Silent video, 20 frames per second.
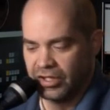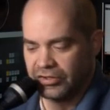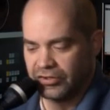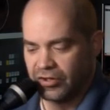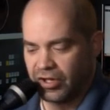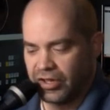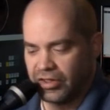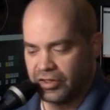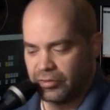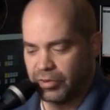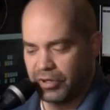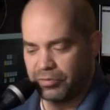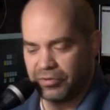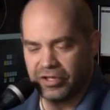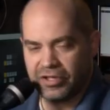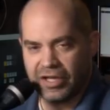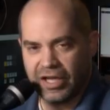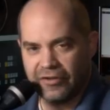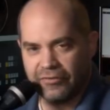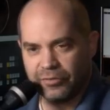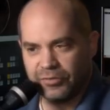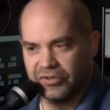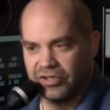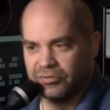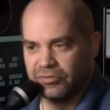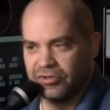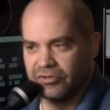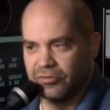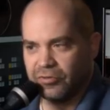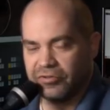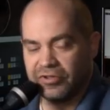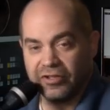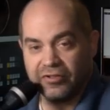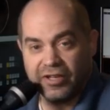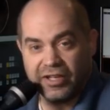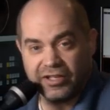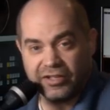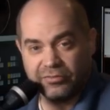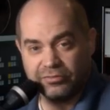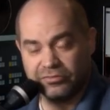So I, the people that have them seem to really
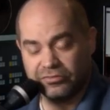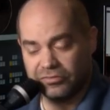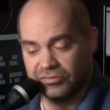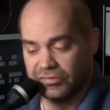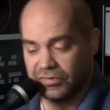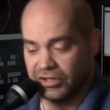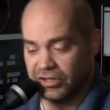like them.